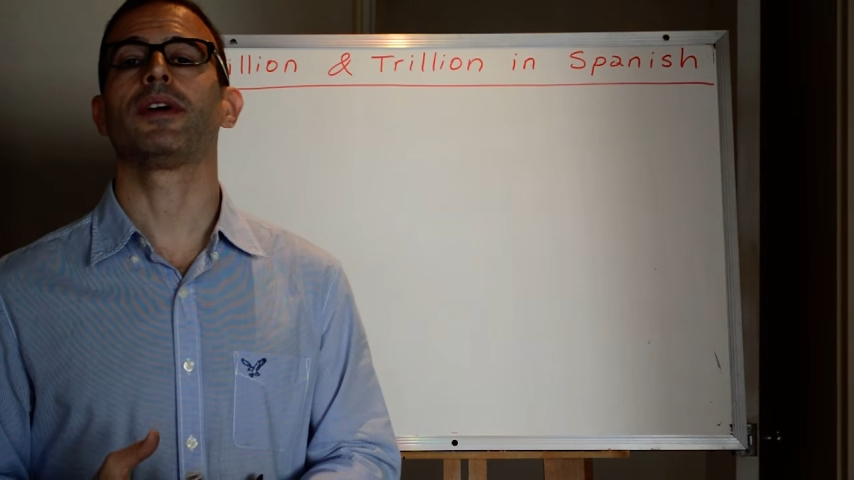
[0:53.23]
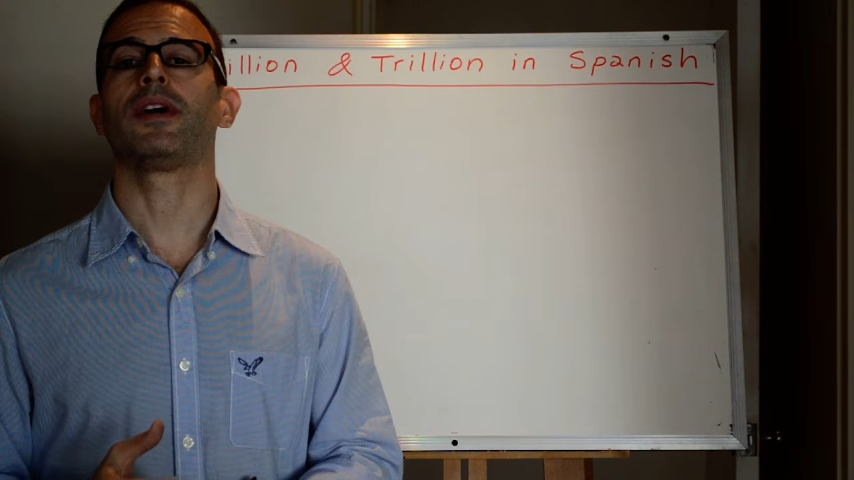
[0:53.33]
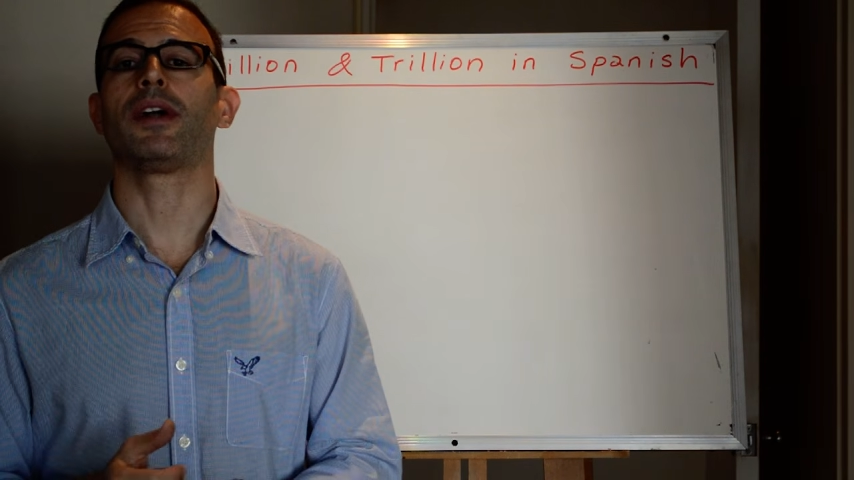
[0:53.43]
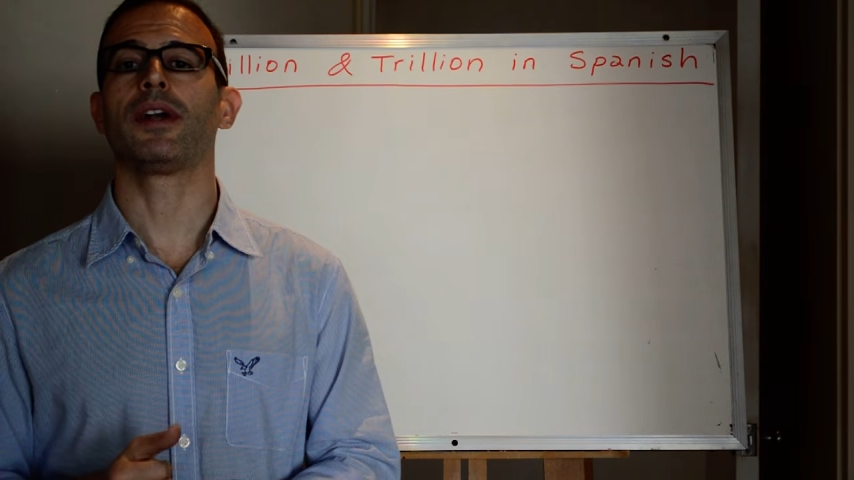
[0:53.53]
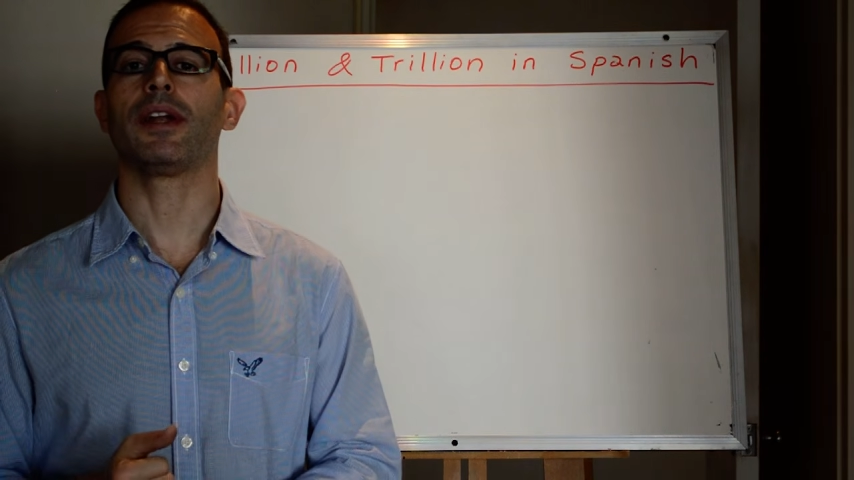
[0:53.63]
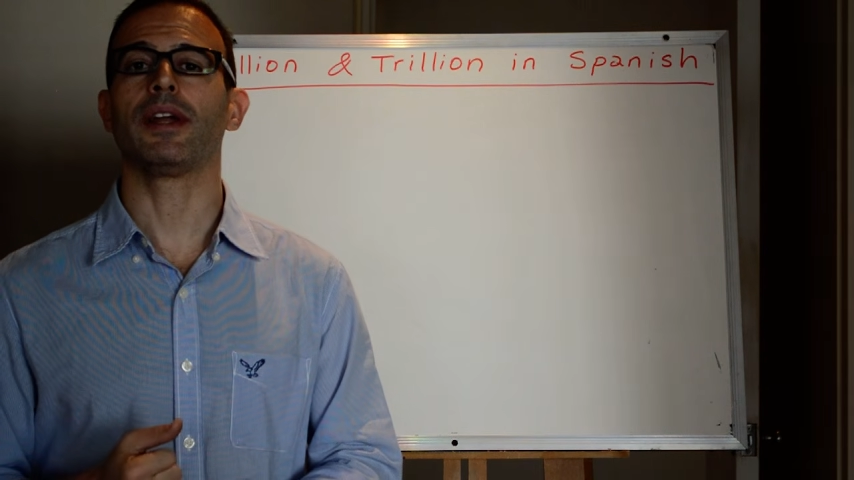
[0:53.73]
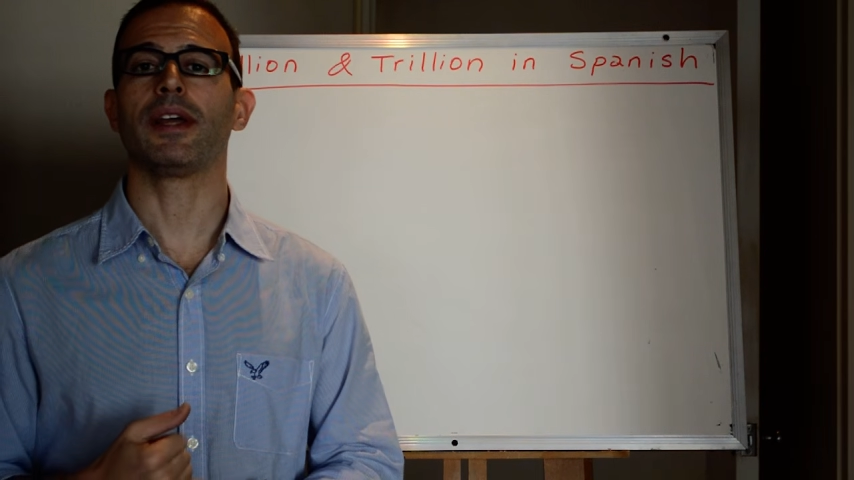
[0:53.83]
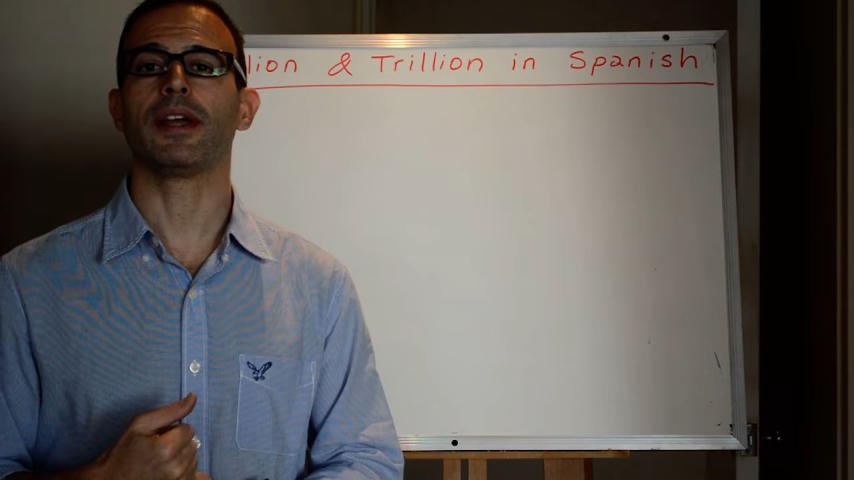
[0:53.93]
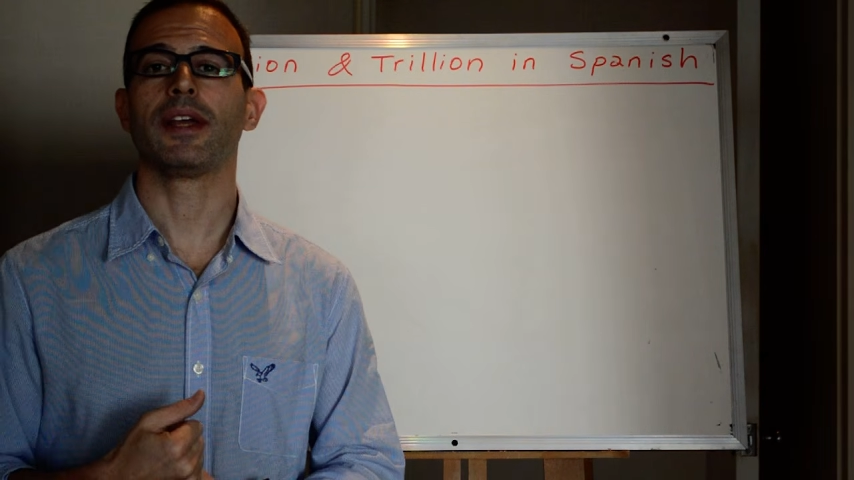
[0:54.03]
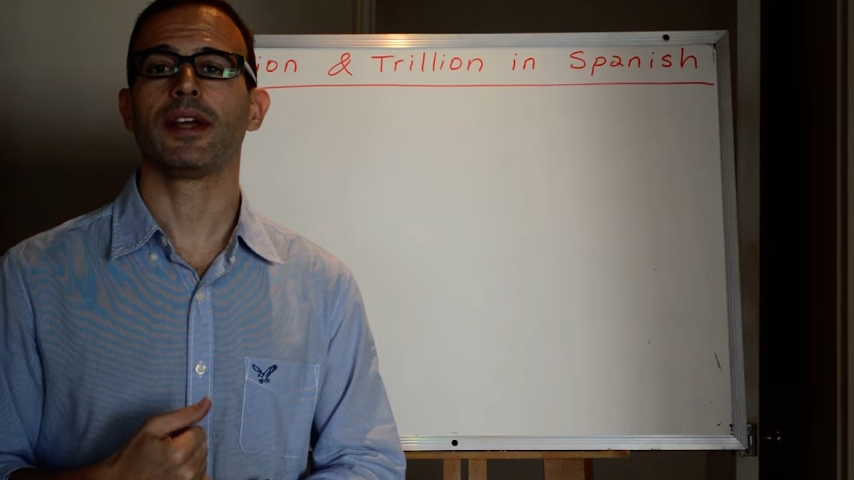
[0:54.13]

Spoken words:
are